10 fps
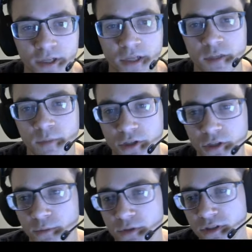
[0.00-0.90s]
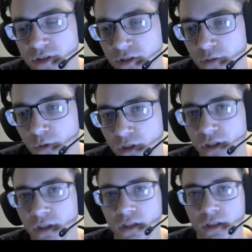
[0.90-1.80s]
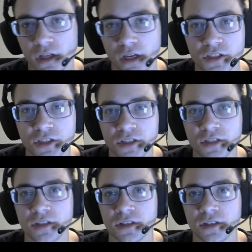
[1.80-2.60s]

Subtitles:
date, especially when Season 1 launches.